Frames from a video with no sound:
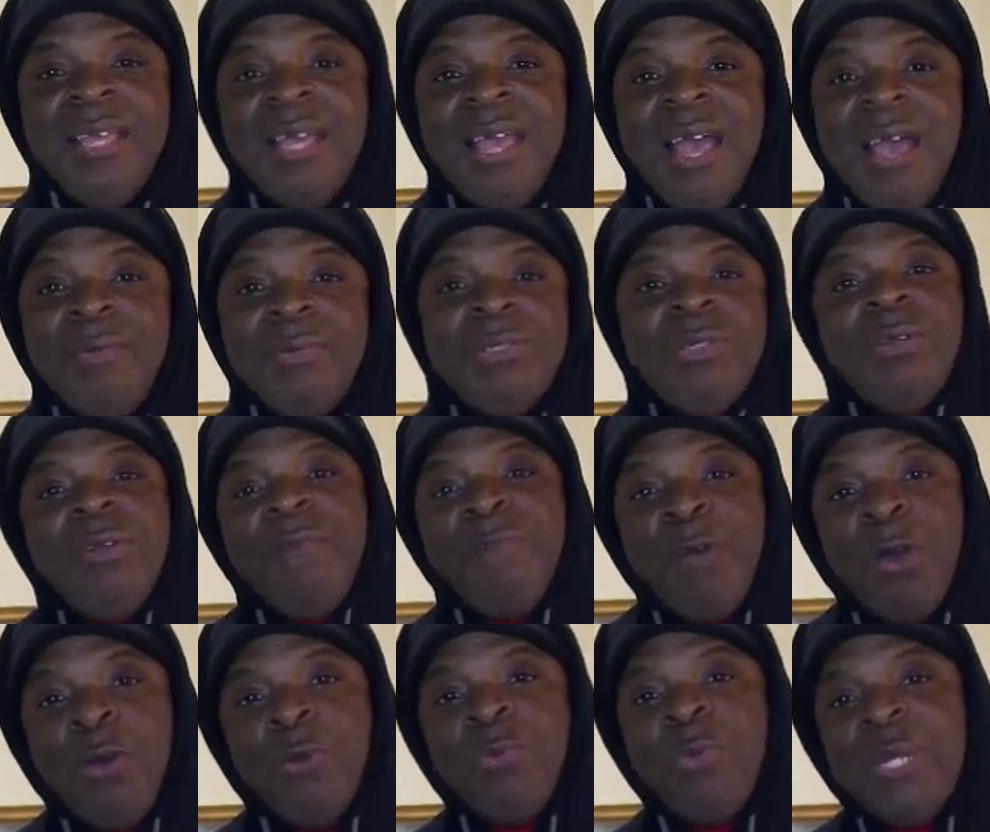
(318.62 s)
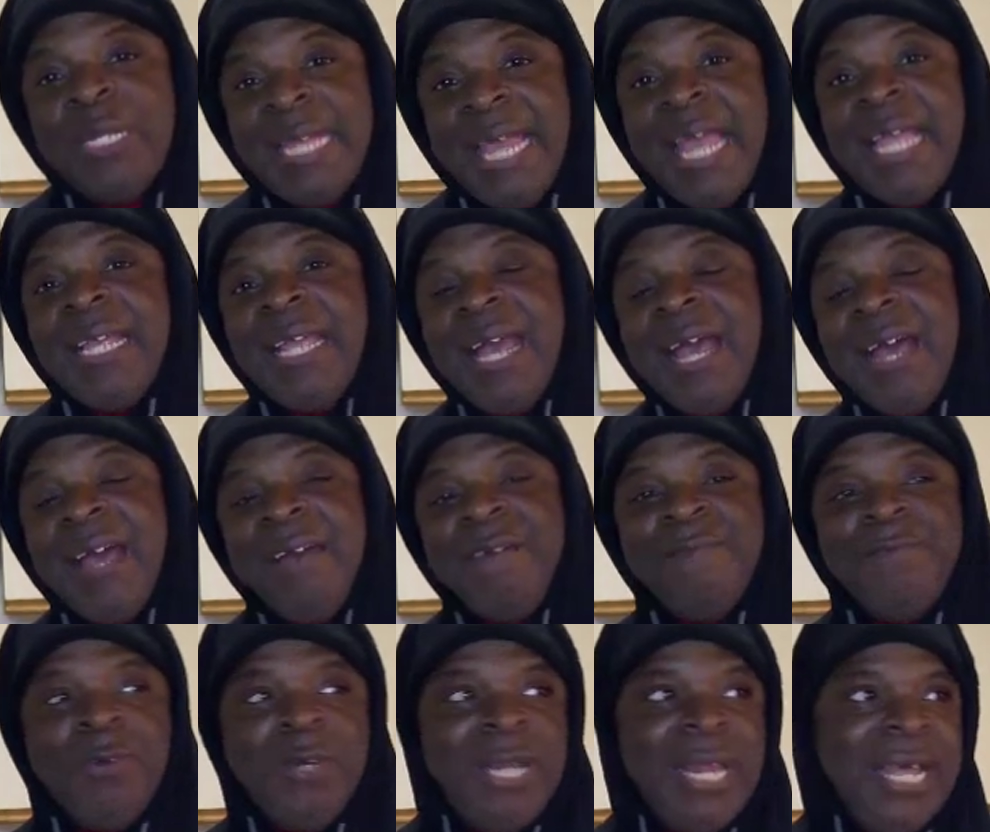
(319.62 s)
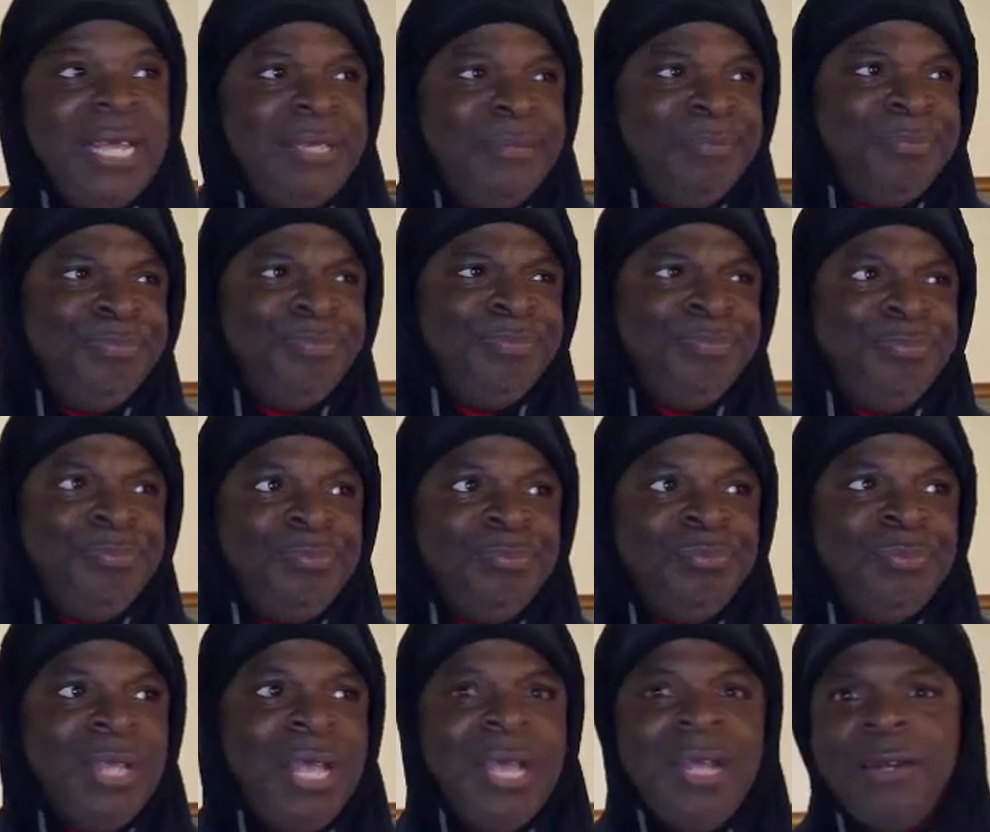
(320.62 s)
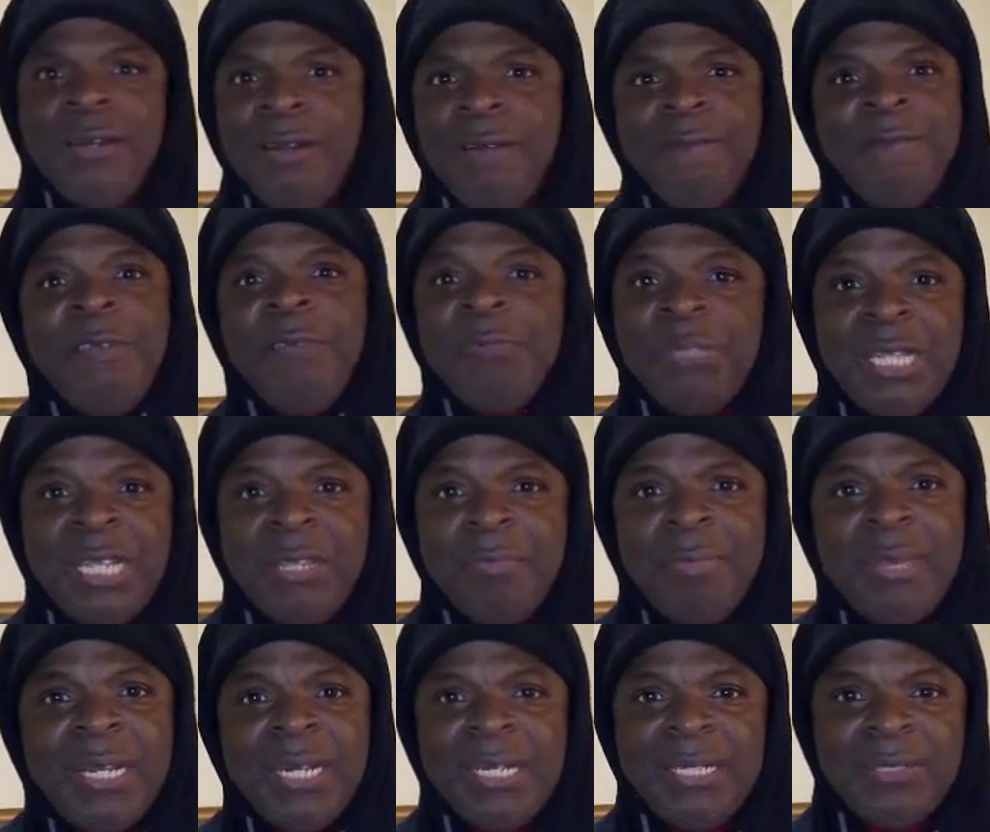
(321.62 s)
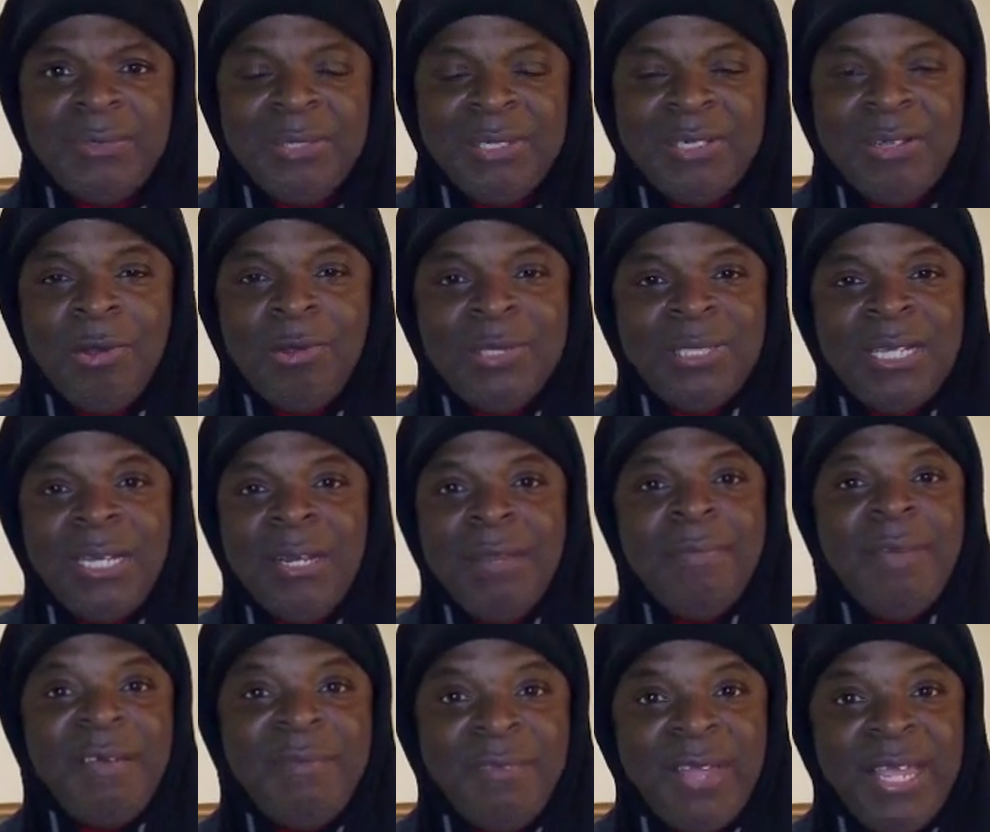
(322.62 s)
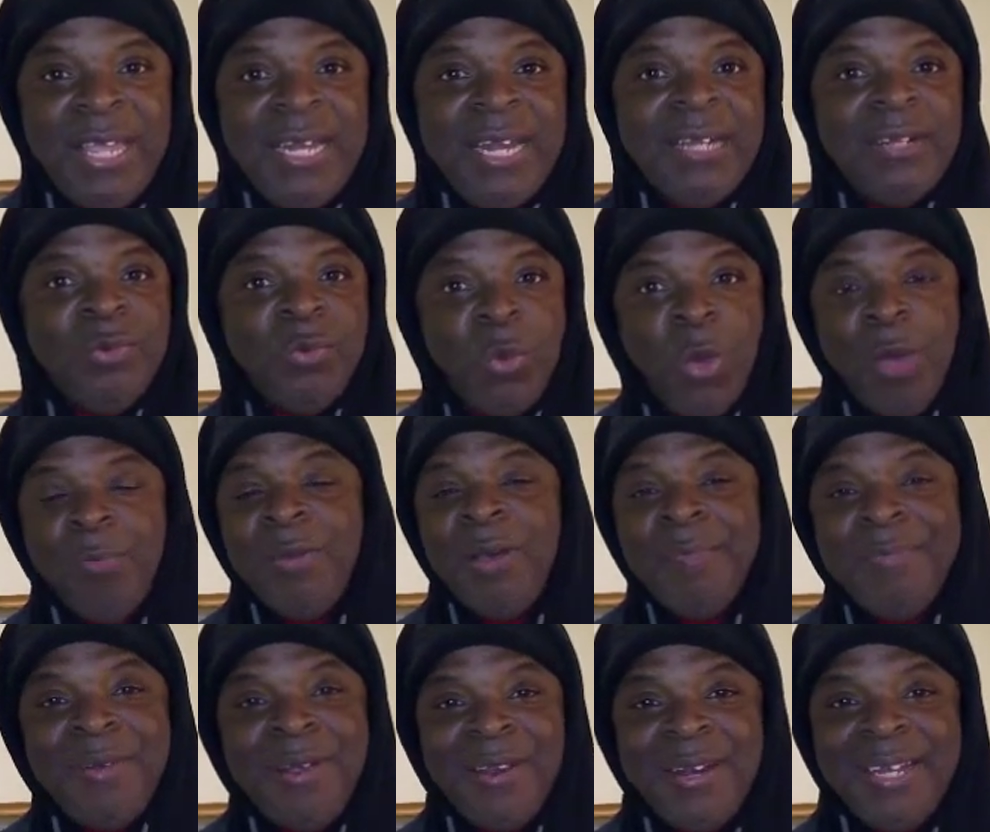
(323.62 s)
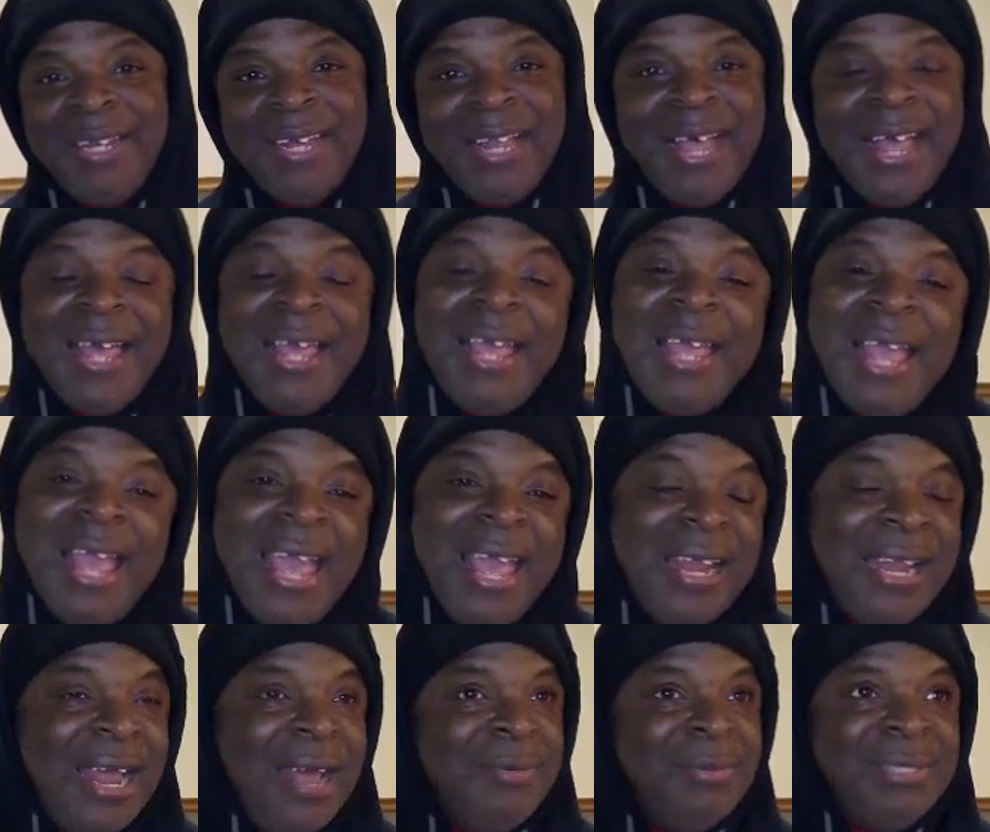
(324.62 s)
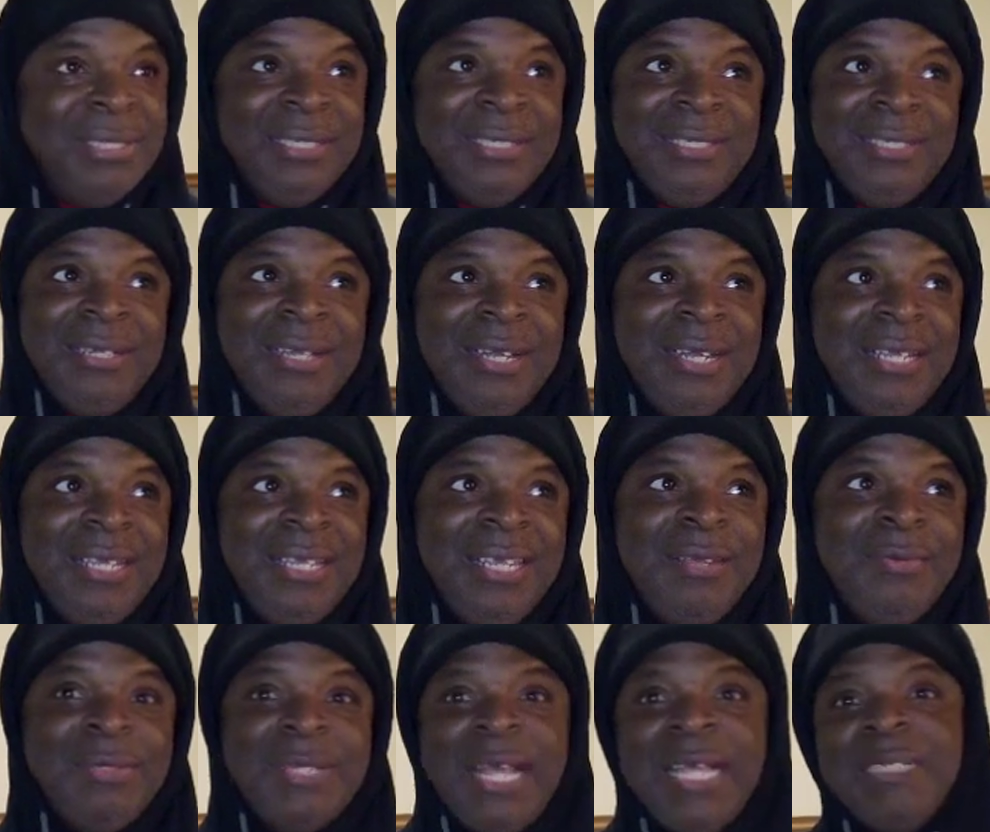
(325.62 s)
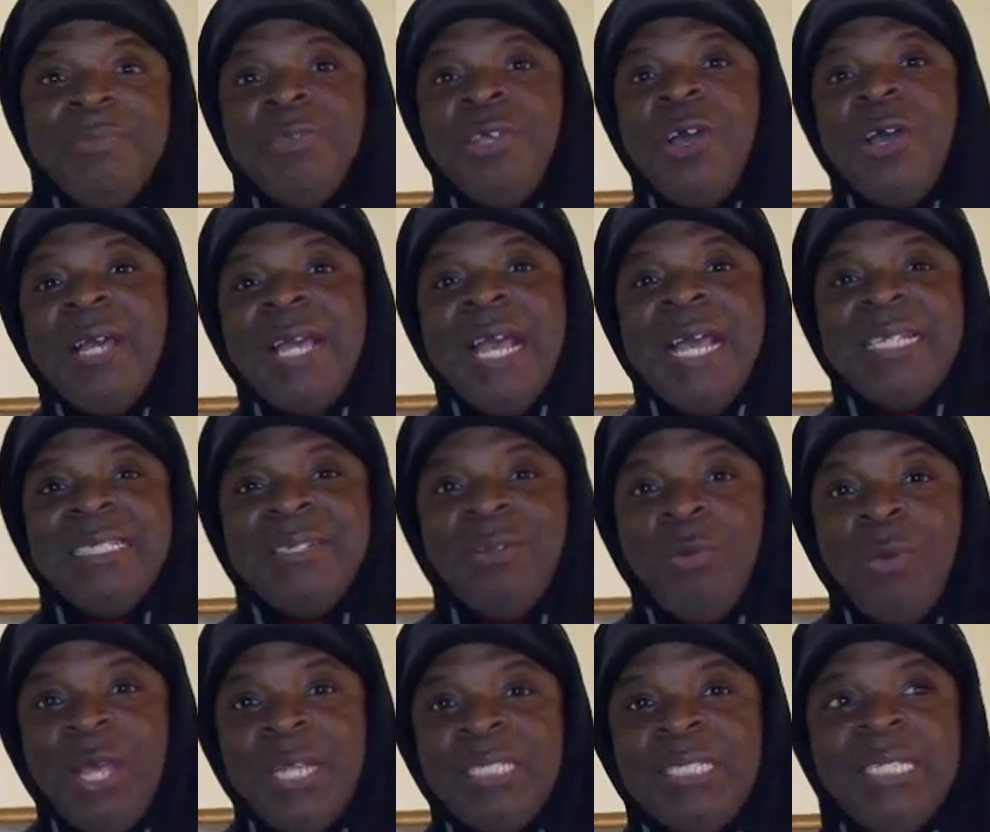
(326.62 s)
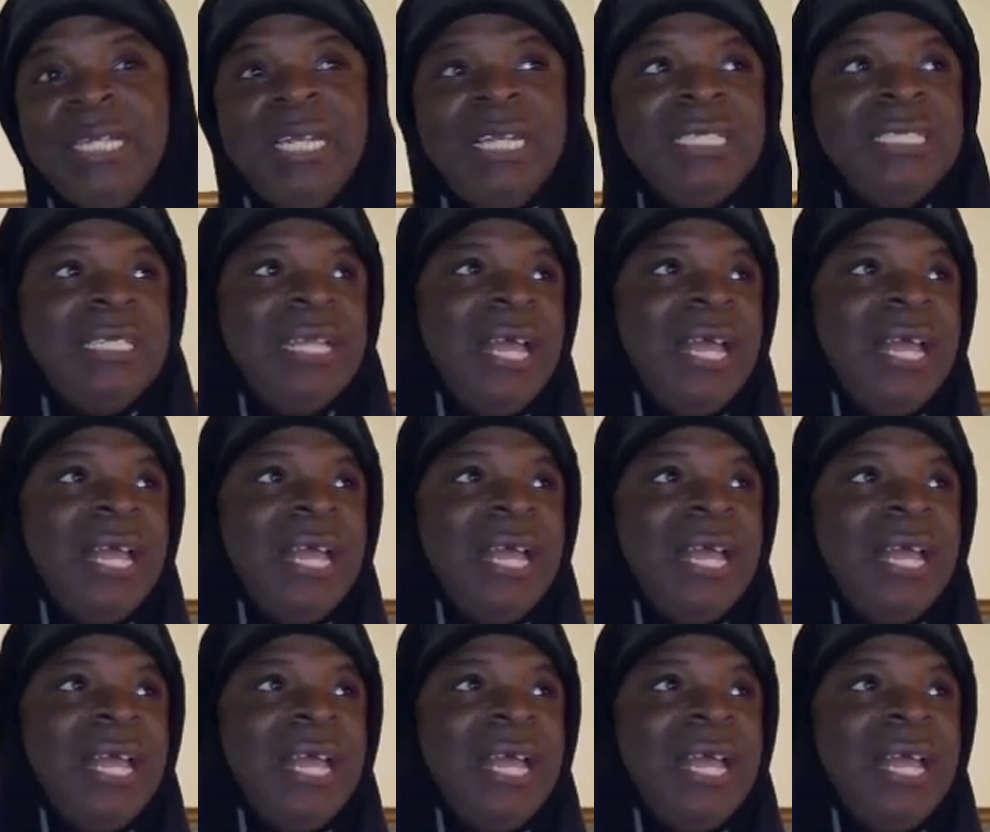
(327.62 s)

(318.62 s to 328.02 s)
I was on the phone with that guy for like, I don't know, fifteen minutes or so, sitting in my van at the Walmart parking lot. And I was just like, he was asking me all kinds of questions.